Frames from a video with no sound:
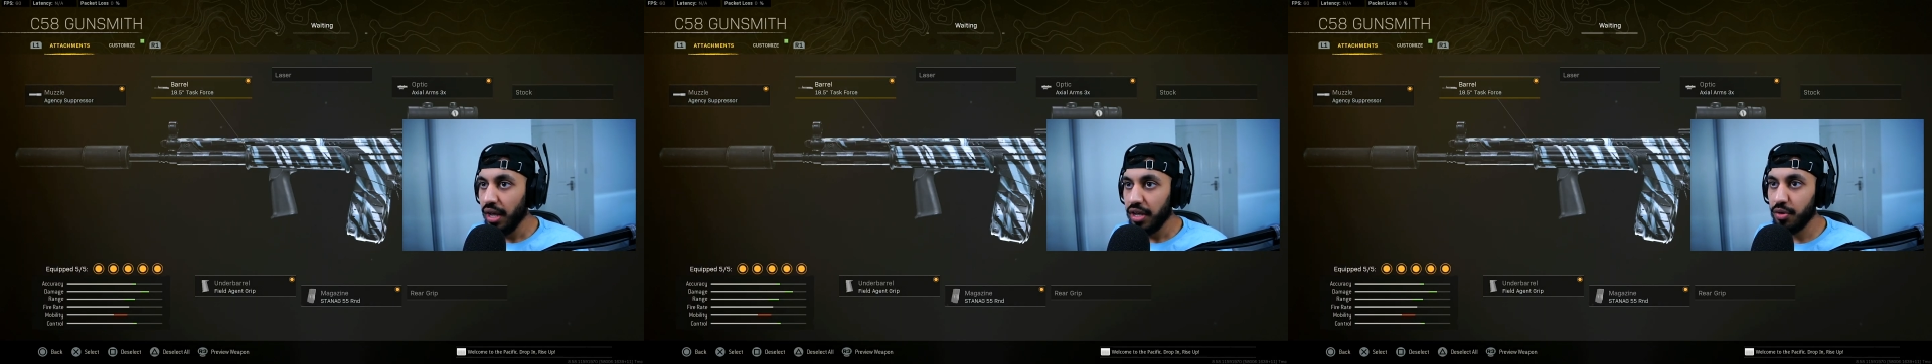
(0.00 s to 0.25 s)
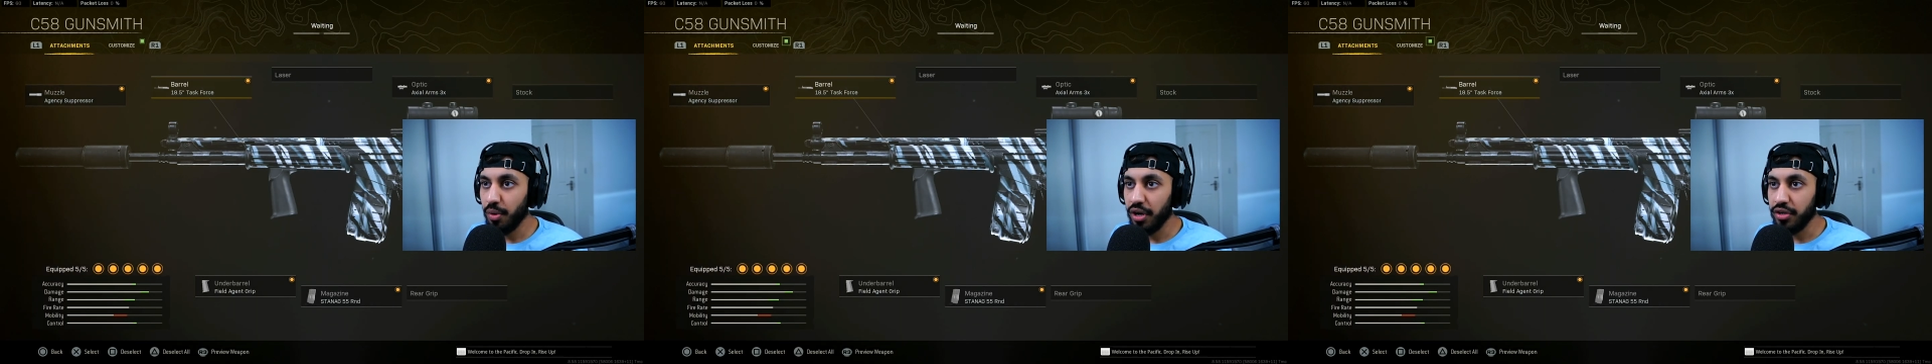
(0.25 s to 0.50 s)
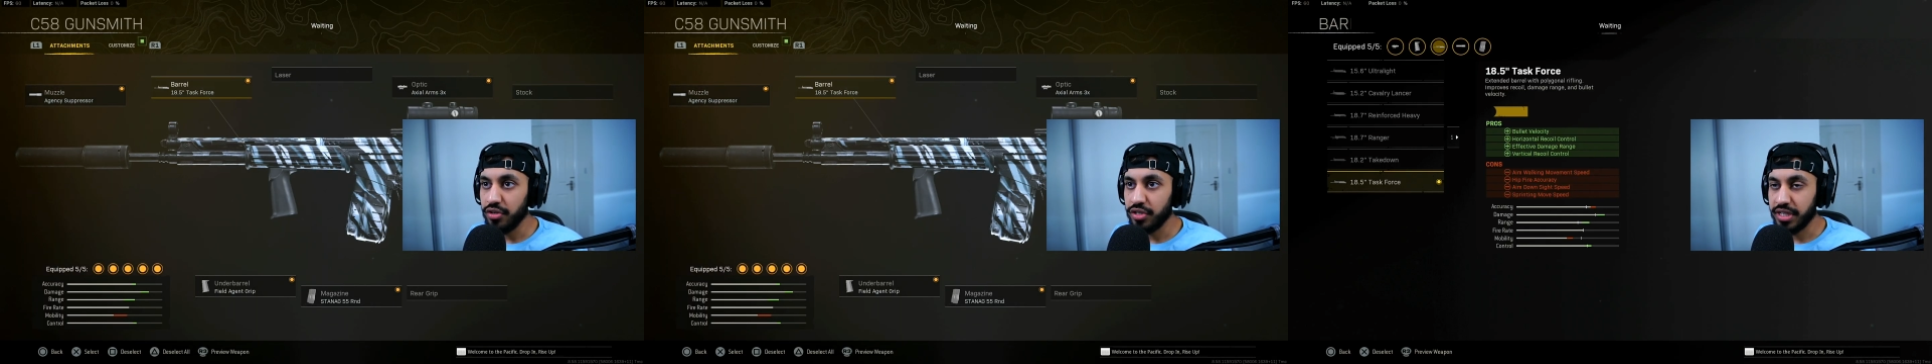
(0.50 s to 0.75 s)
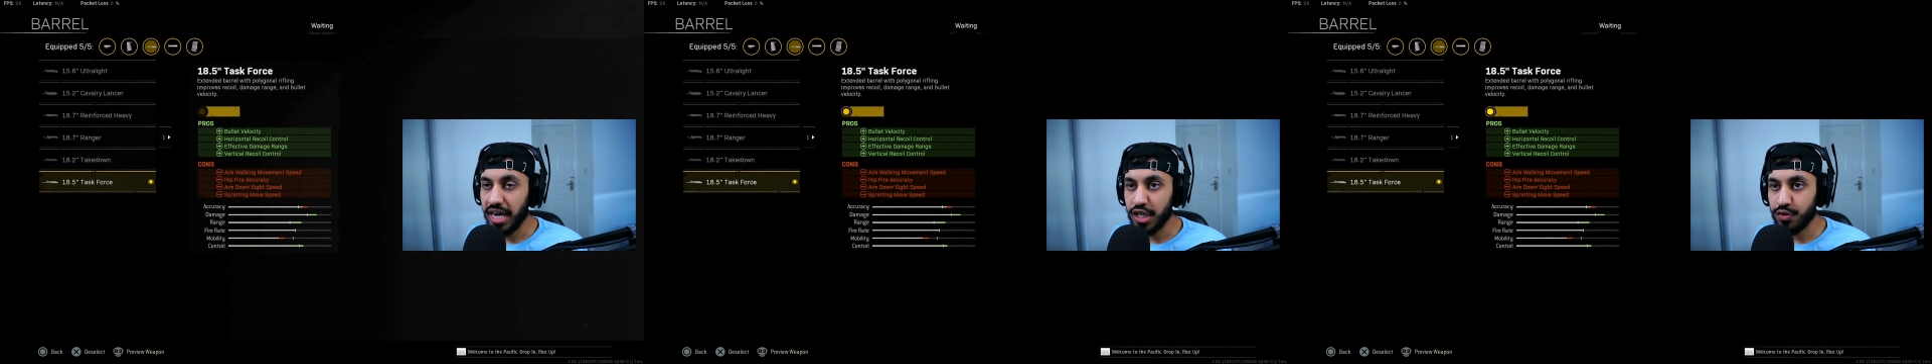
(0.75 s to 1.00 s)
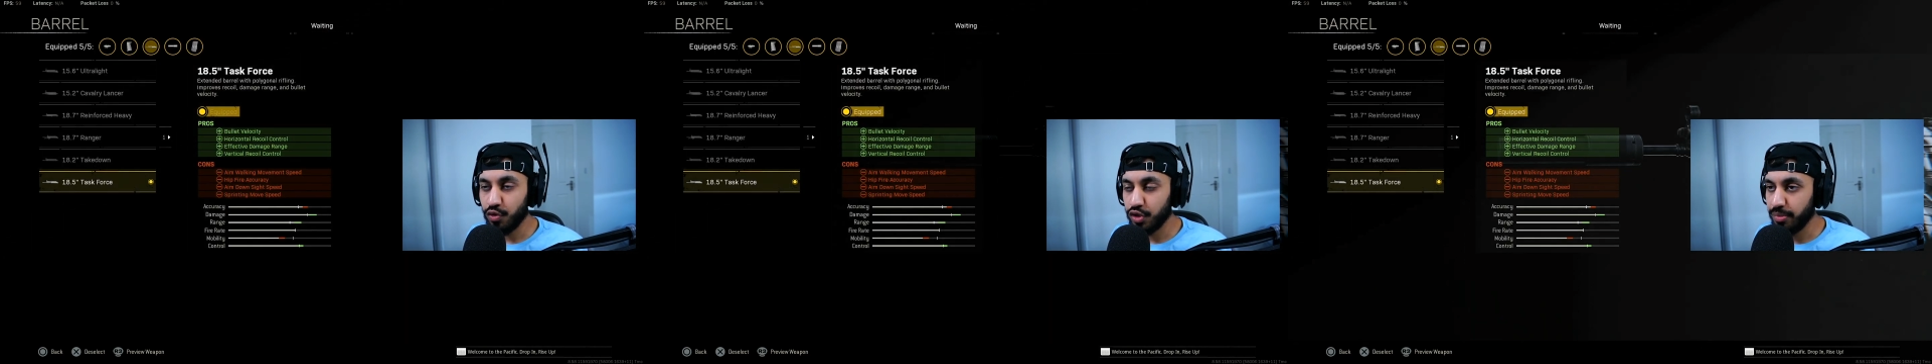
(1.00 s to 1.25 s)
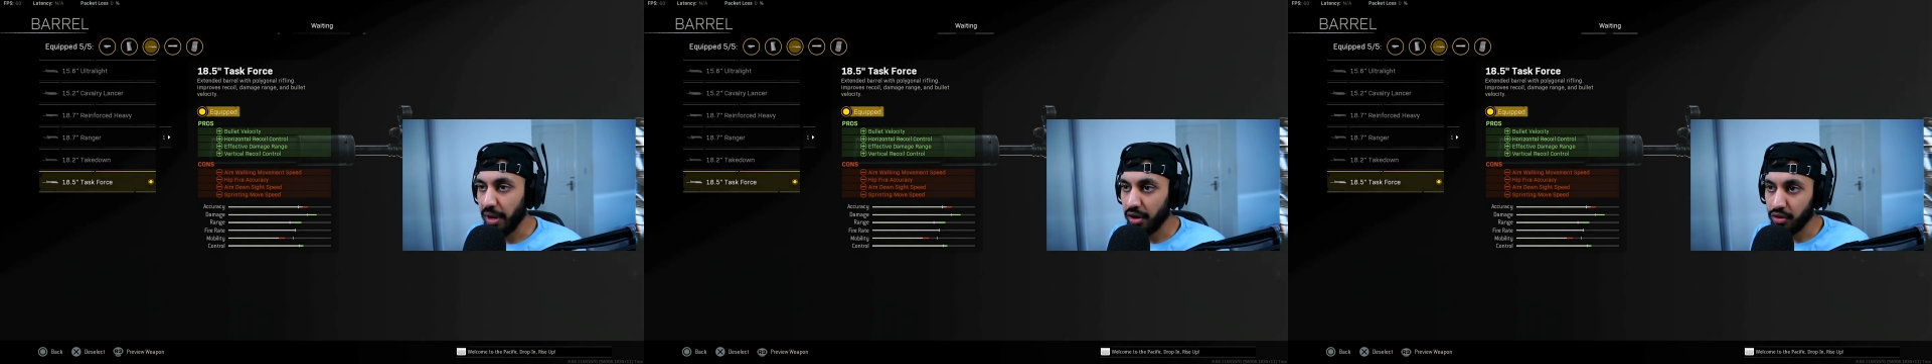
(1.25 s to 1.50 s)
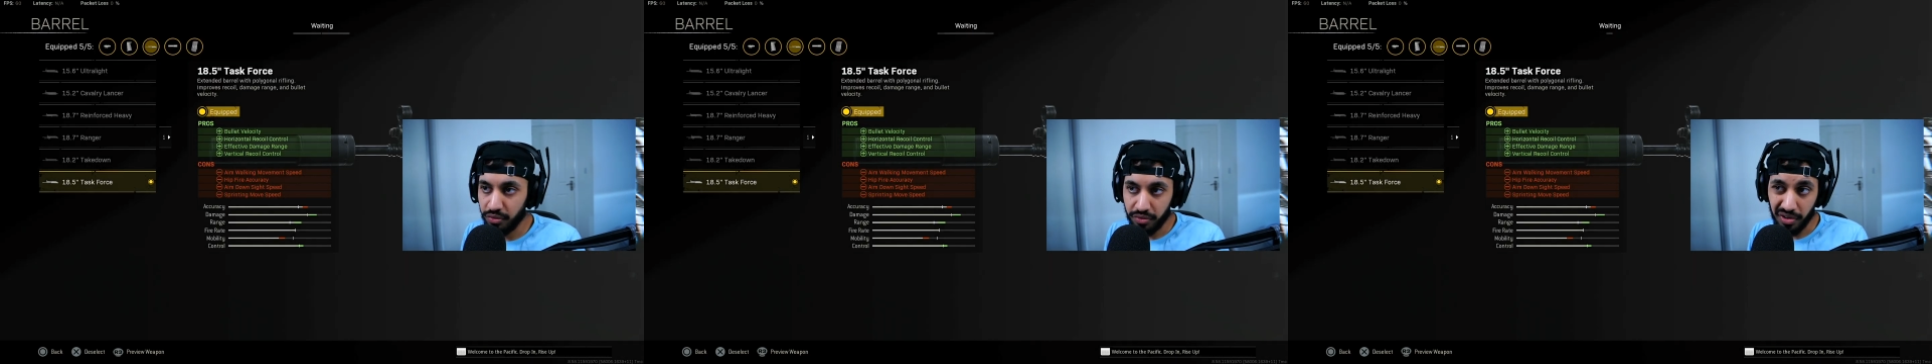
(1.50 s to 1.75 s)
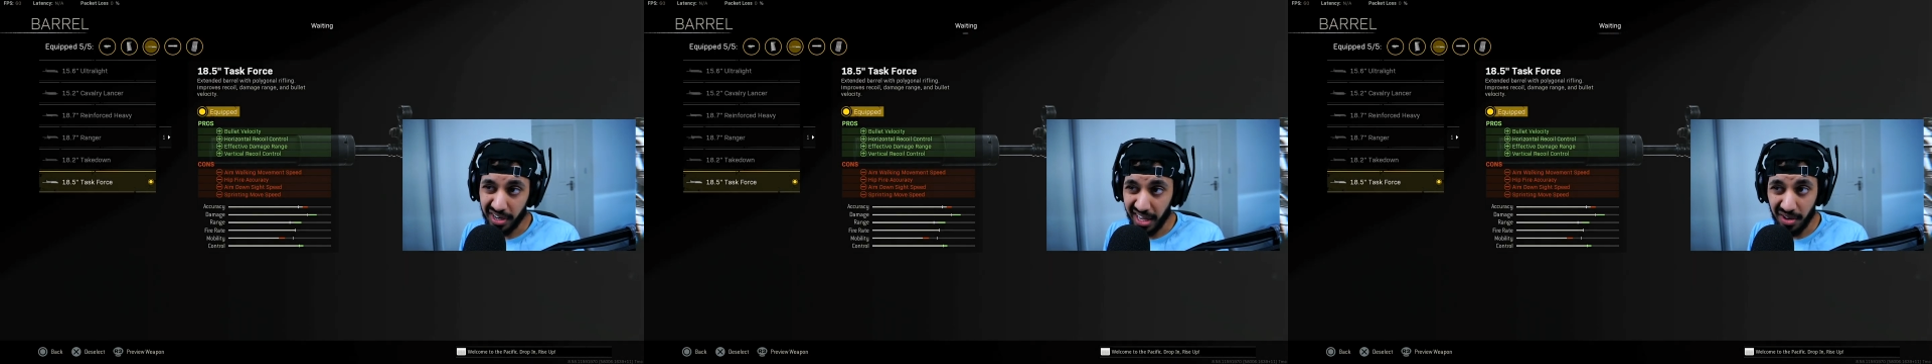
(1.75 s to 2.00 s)
You want to use the task force barrel
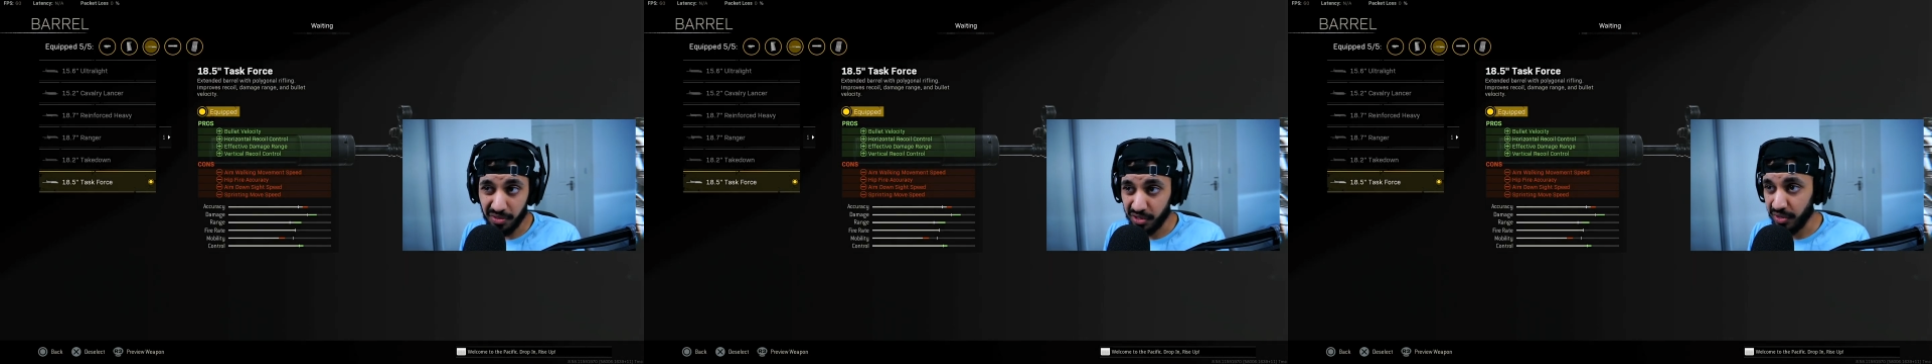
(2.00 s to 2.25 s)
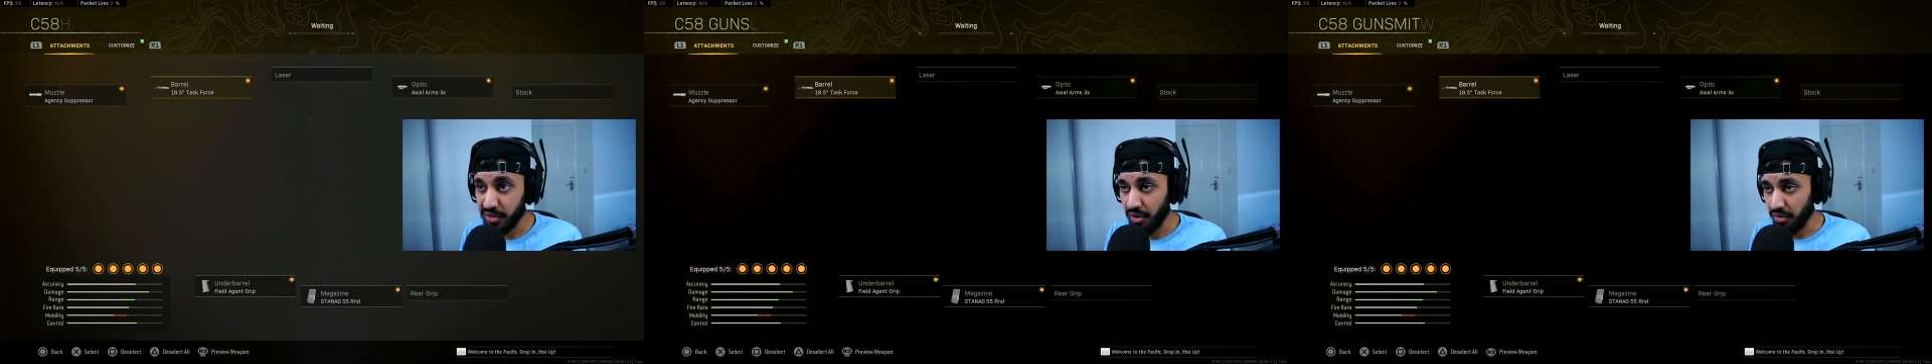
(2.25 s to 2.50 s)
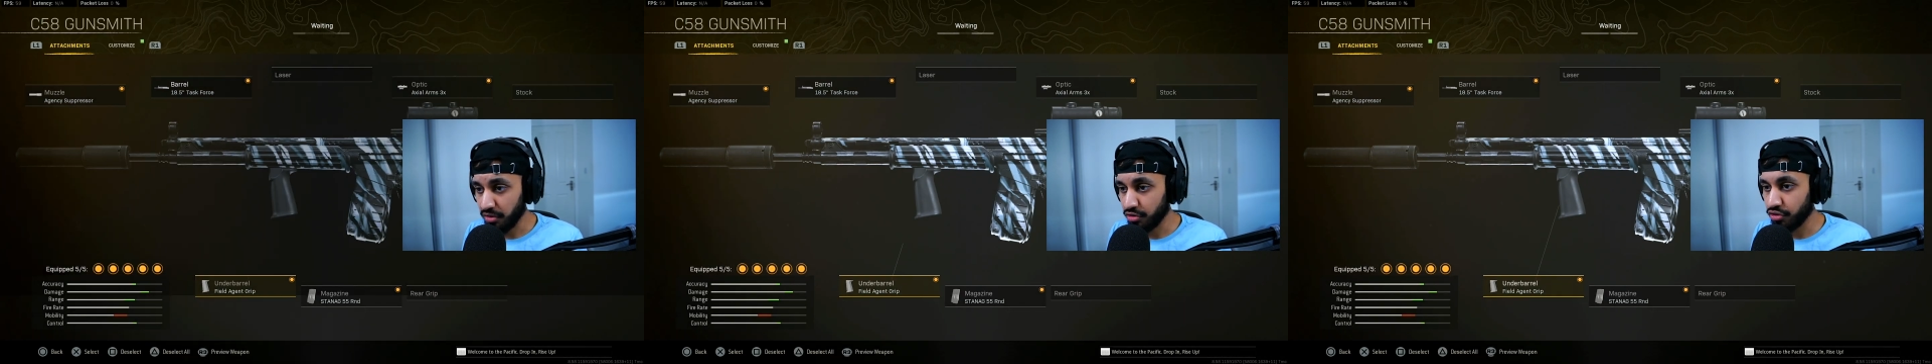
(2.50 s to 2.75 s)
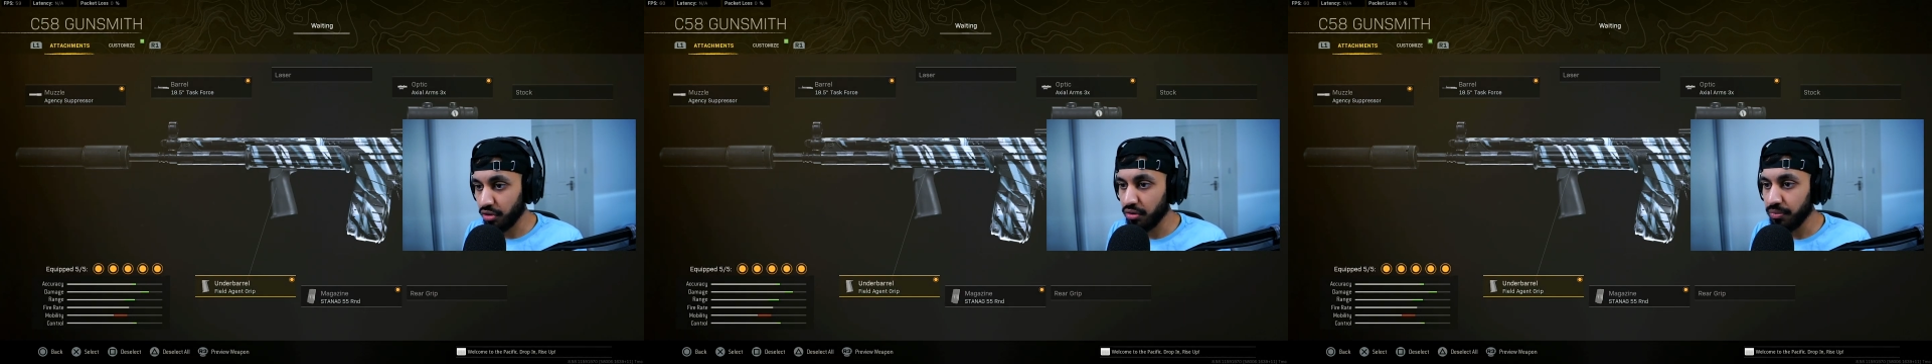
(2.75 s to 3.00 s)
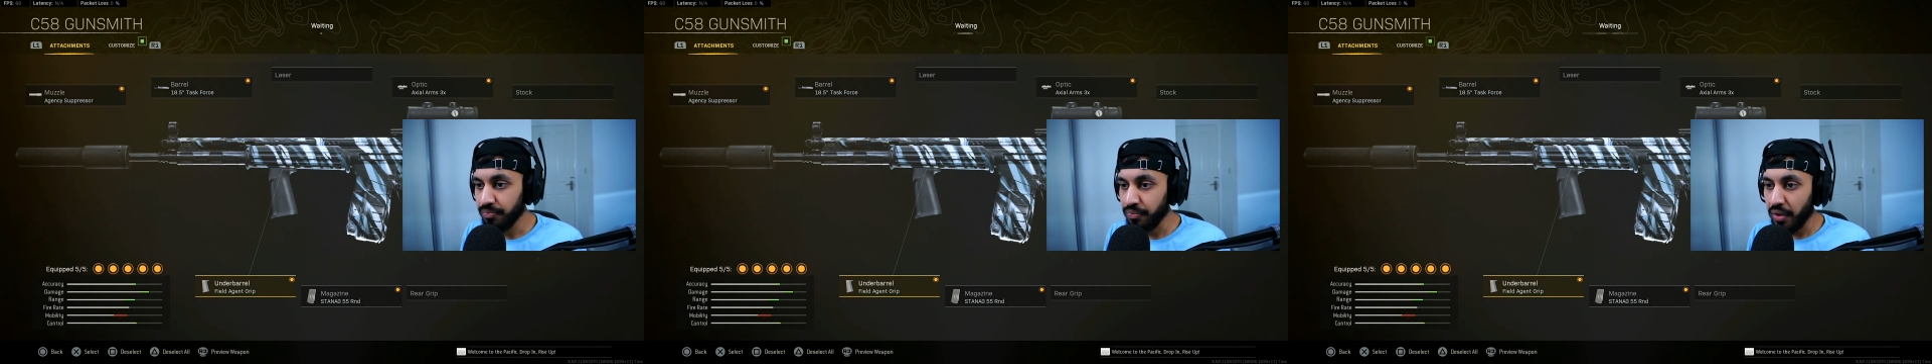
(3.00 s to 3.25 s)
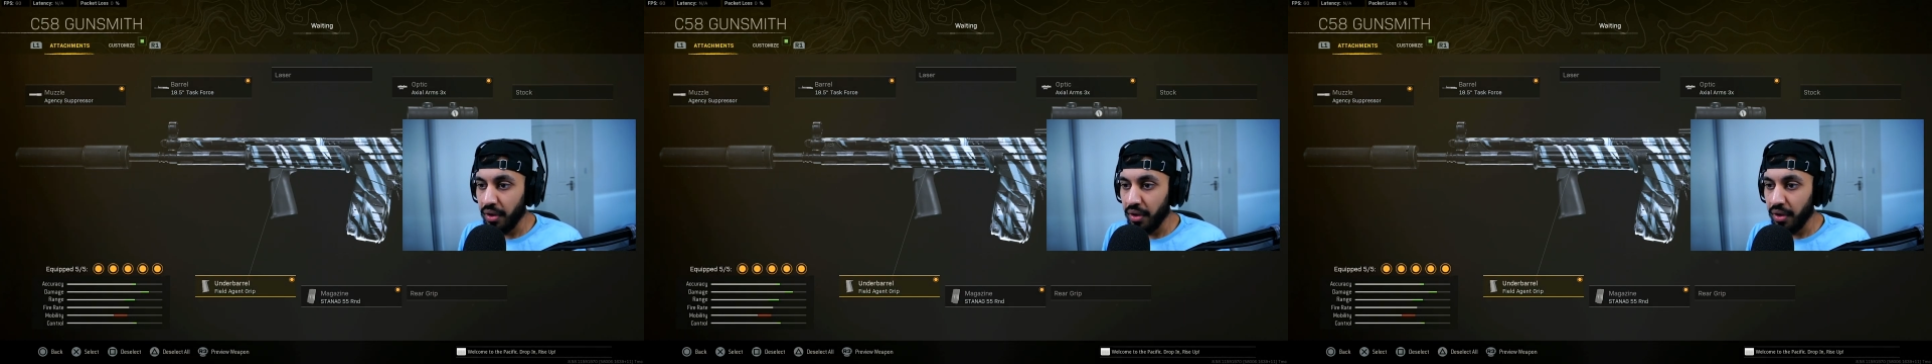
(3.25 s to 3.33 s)
again for the recoil control.